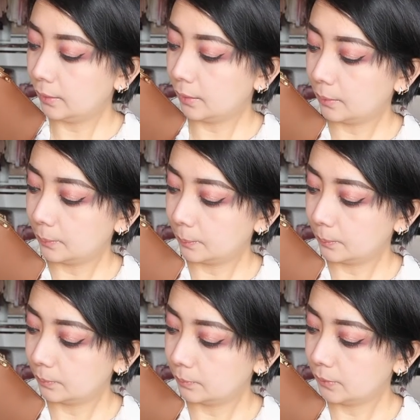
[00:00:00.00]

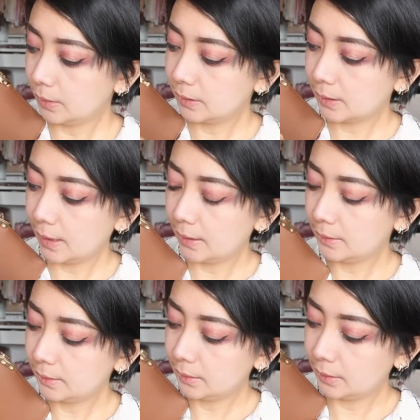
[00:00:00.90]
the
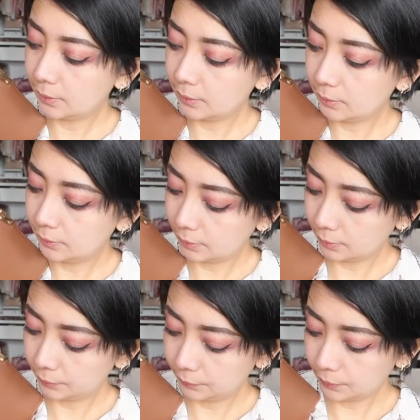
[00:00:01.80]
sides here on
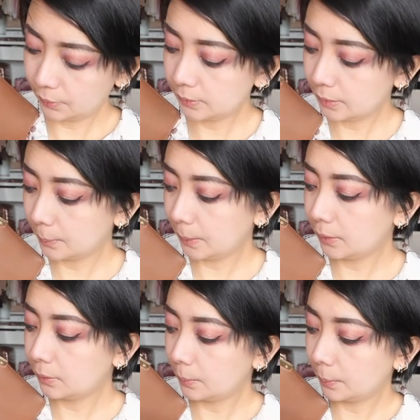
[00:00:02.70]
the front
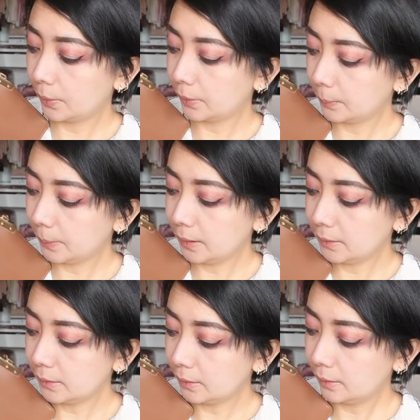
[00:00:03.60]
main
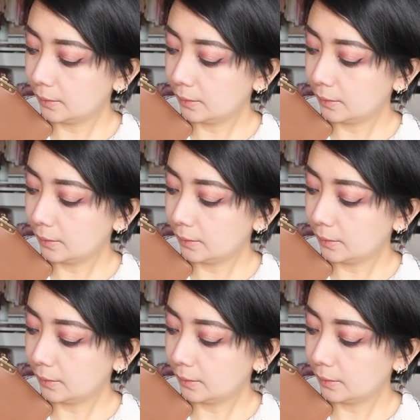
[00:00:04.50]
compartment.